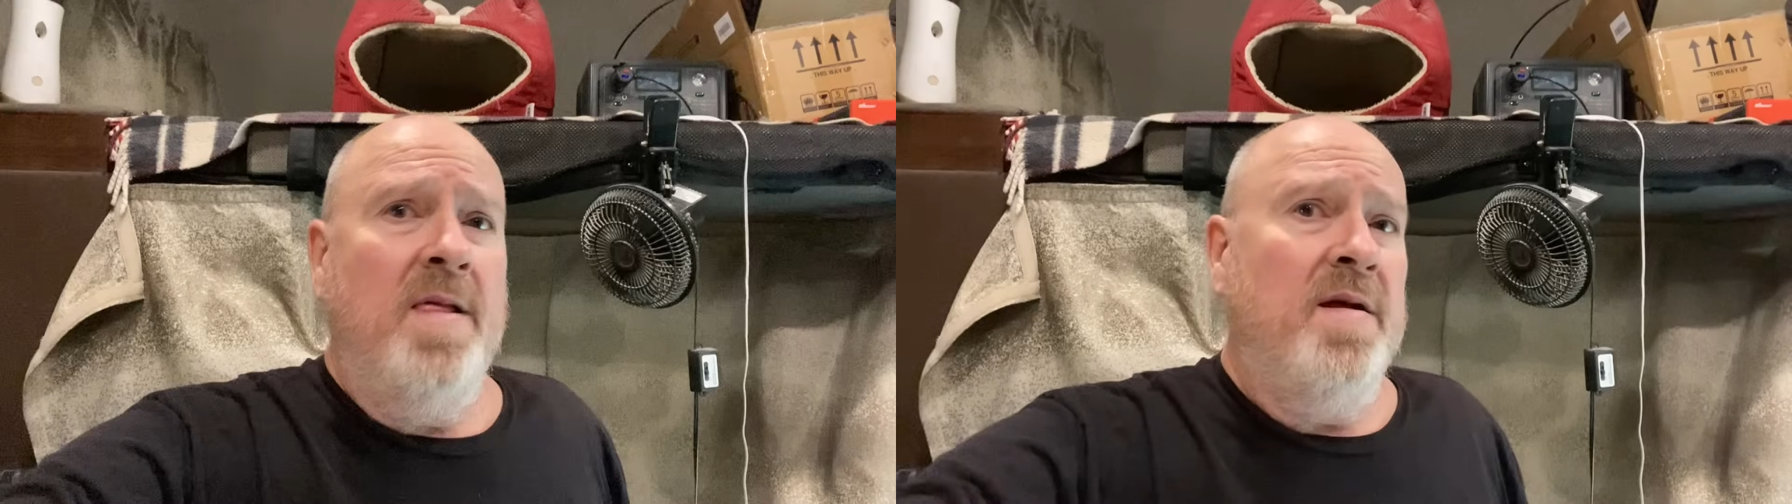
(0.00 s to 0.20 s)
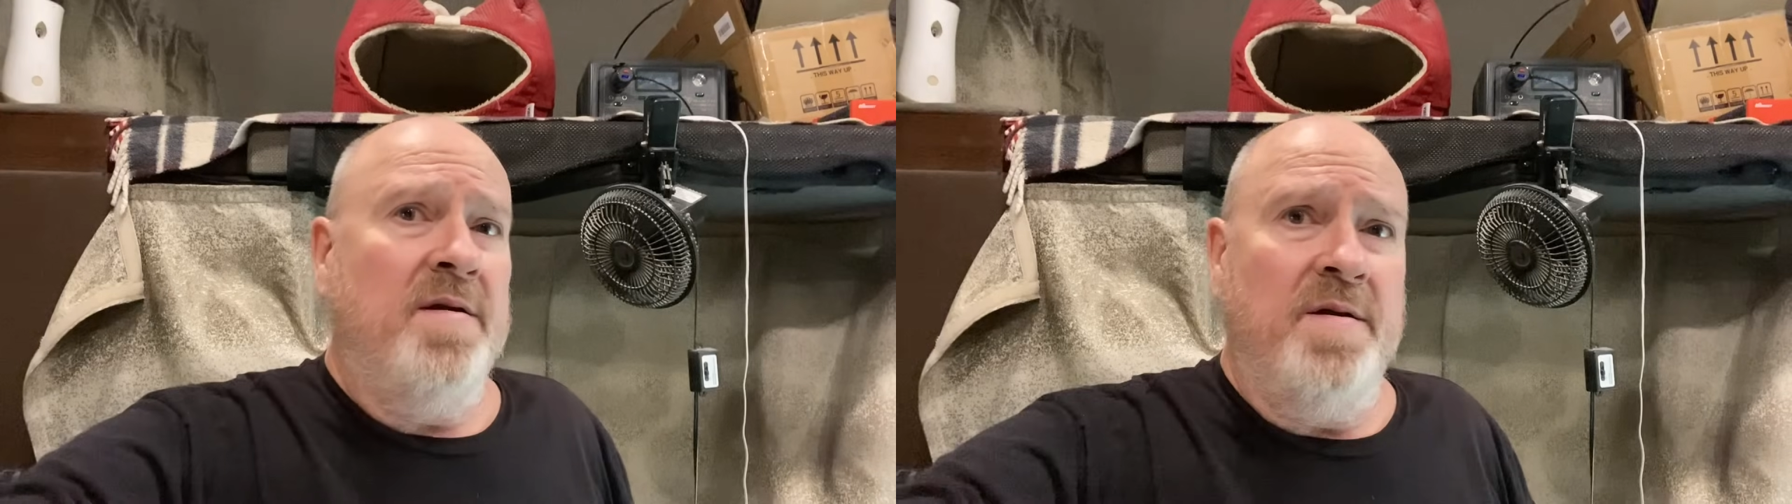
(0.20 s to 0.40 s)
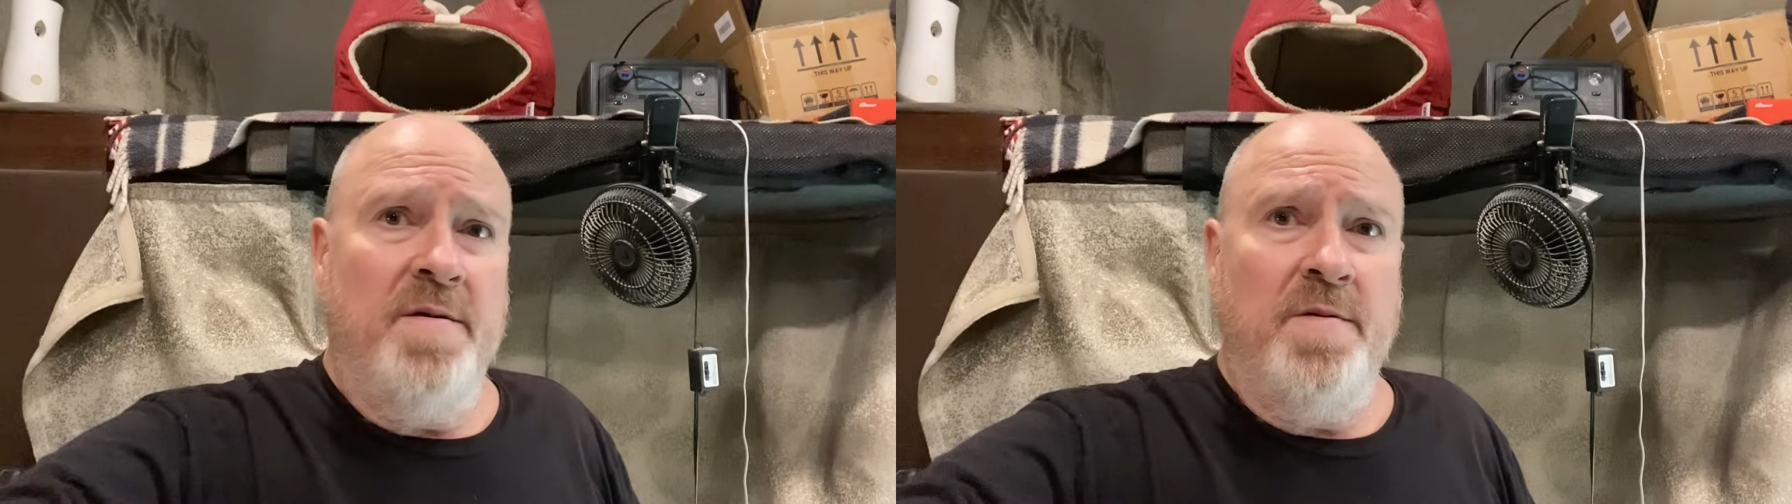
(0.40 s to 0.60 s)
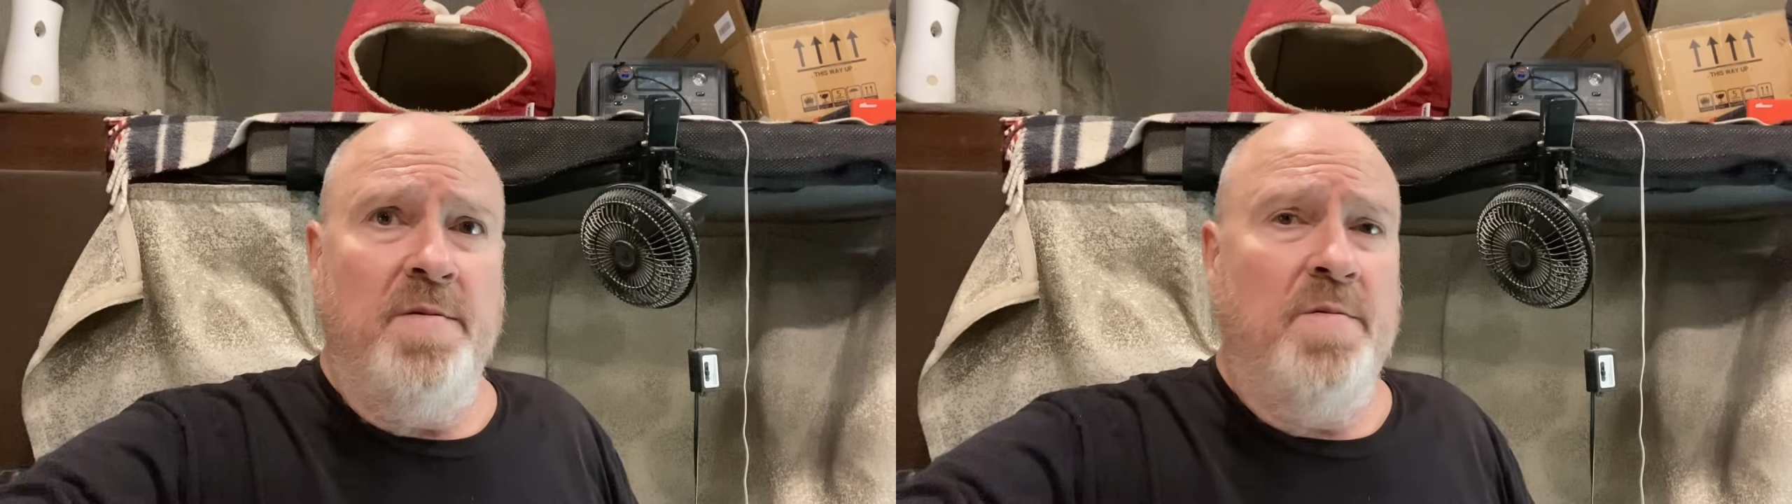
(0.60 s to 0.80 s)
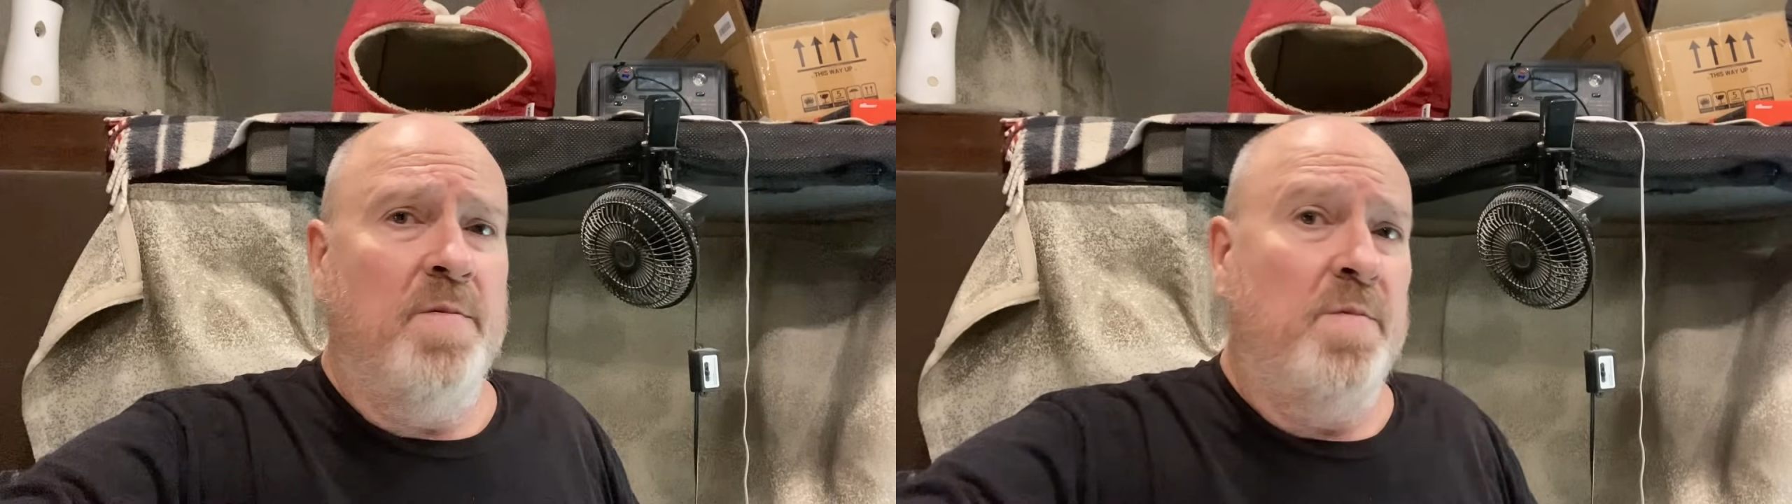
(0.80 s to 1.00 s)

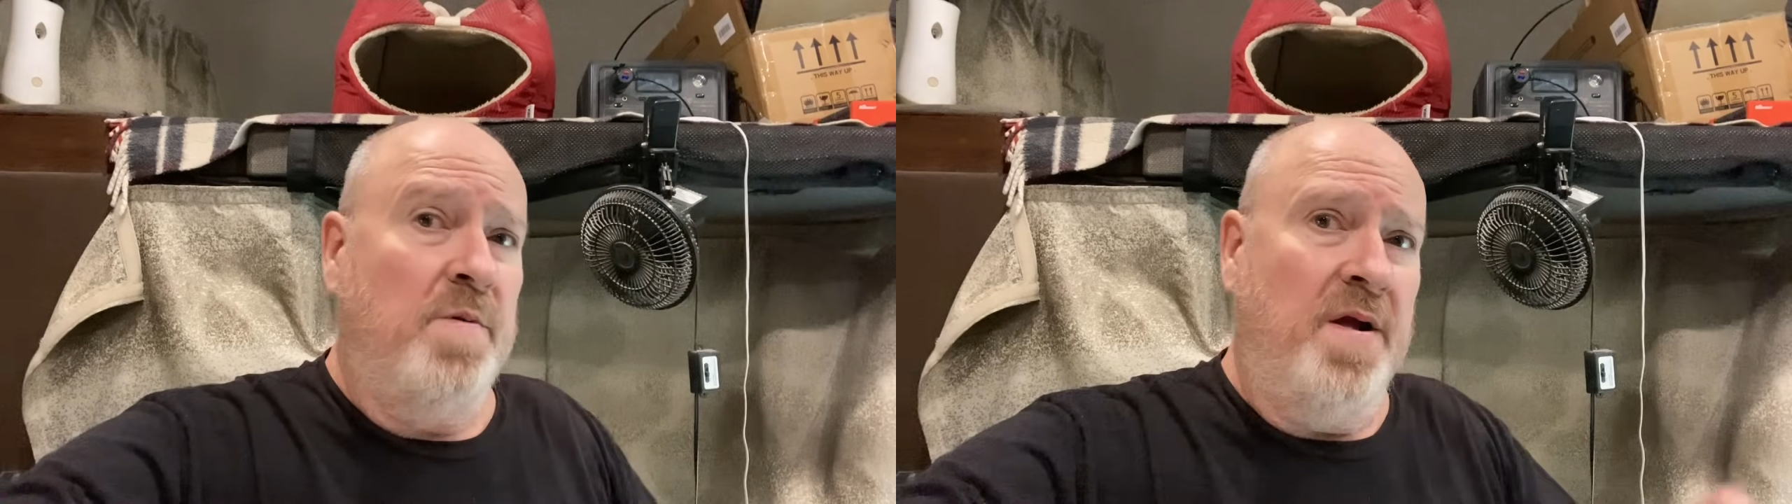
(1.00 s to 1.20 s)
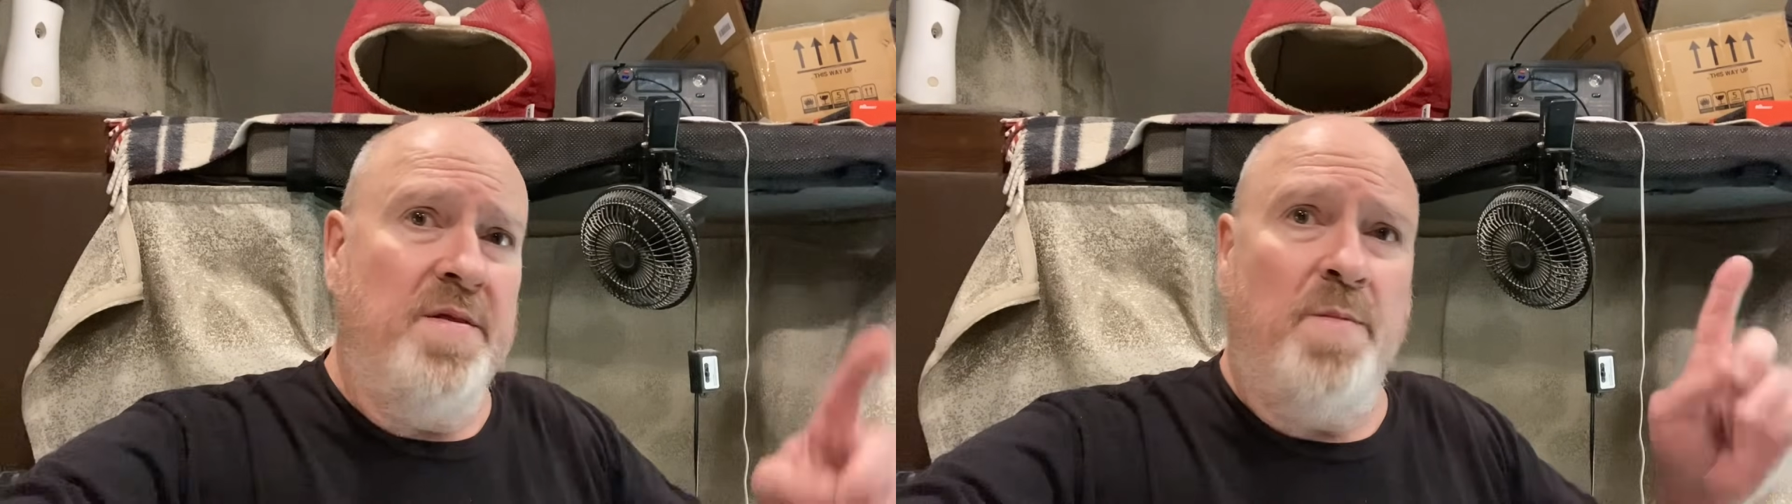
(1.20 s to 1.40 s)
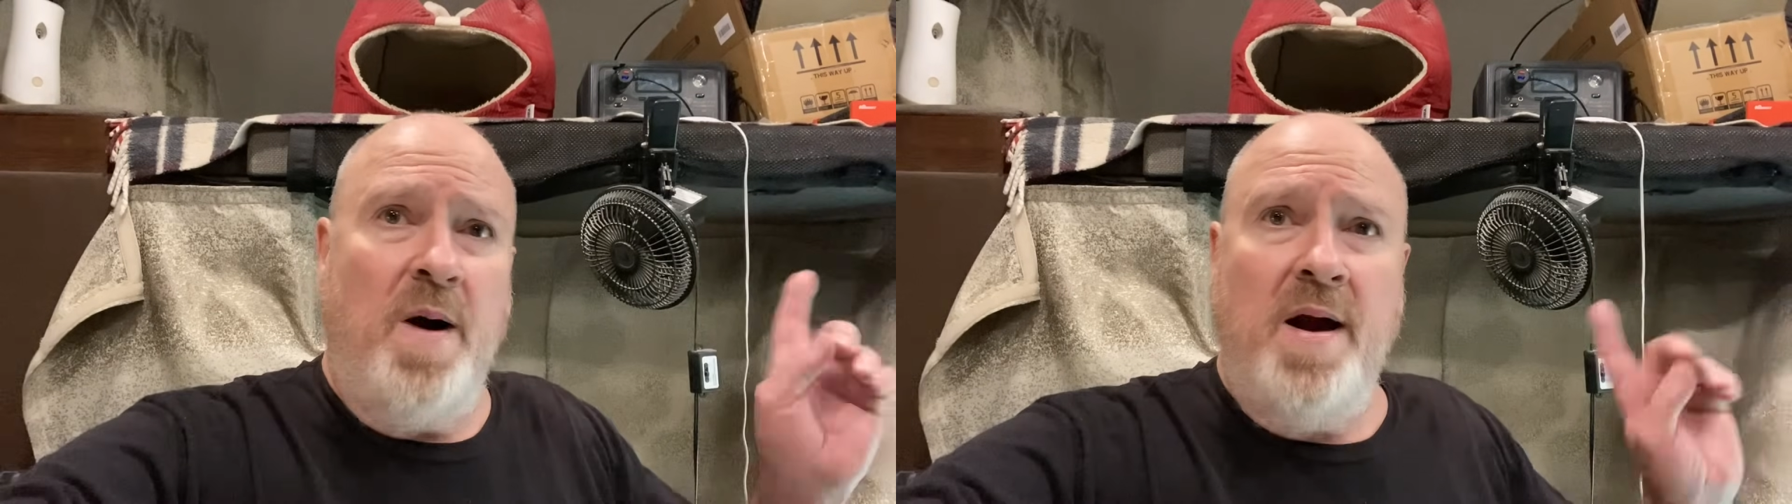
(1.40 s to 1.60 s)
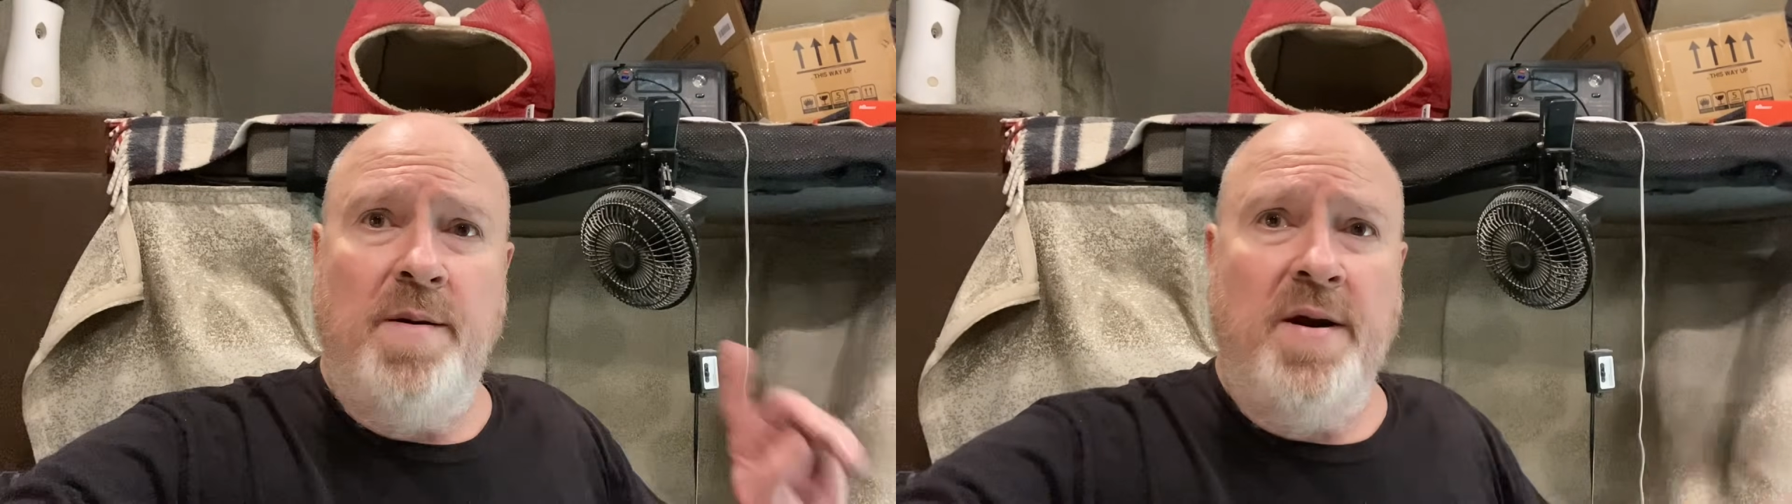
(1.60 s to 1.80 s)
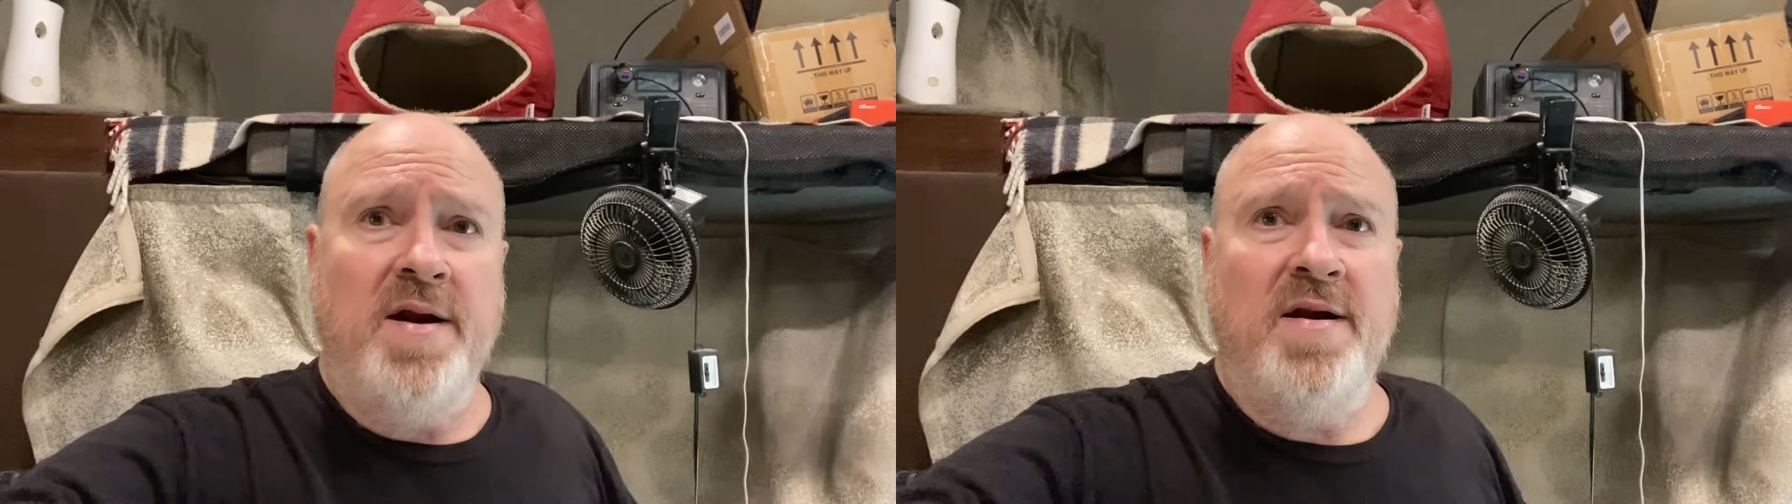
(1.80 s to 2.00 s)
You run the
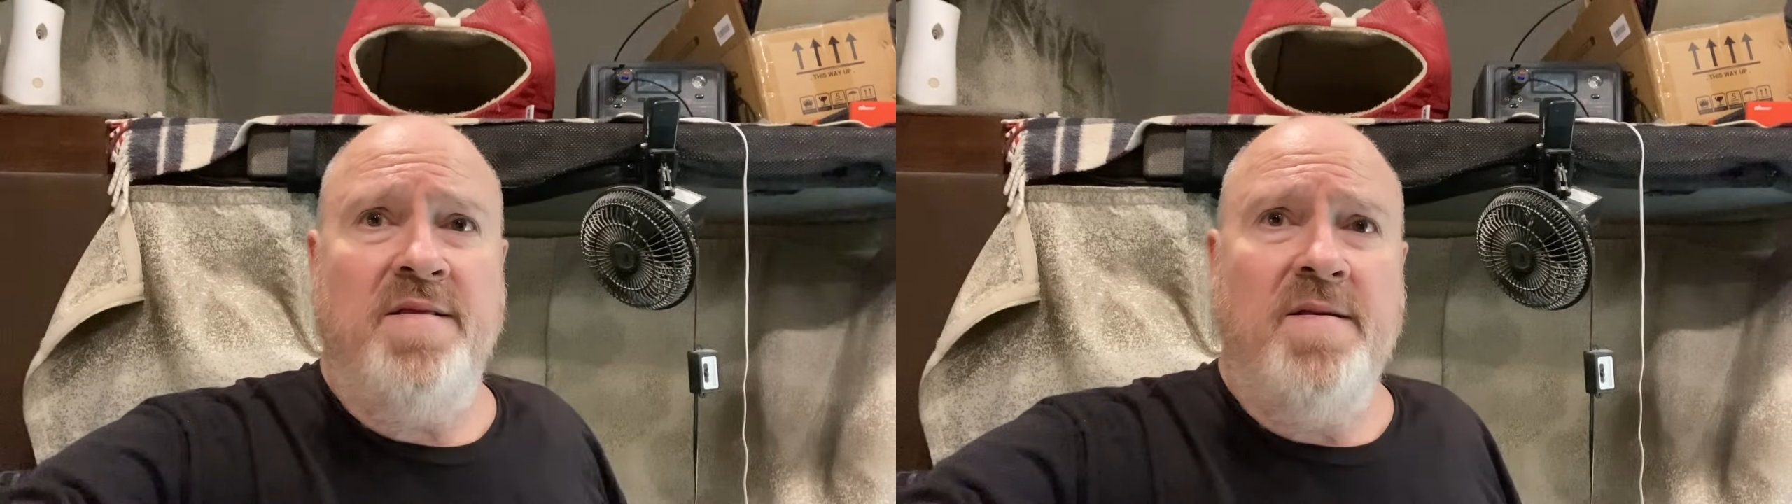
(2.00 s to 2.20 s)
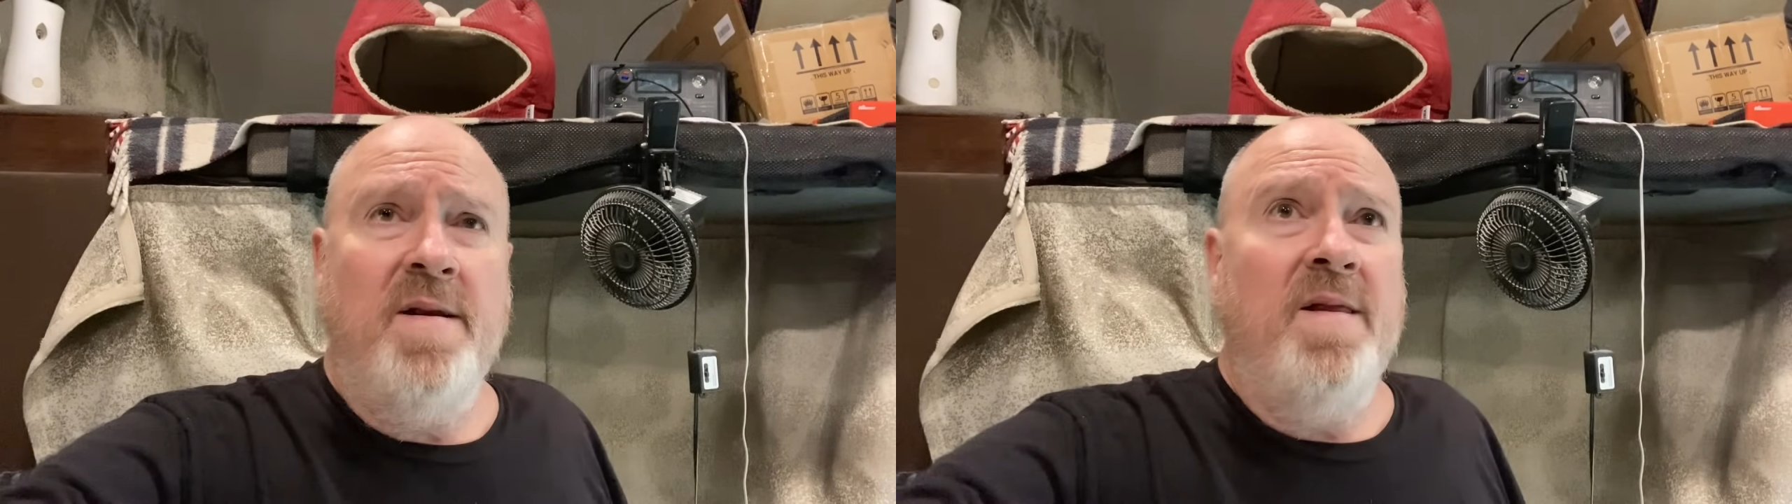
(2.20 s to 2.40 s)
wiring, and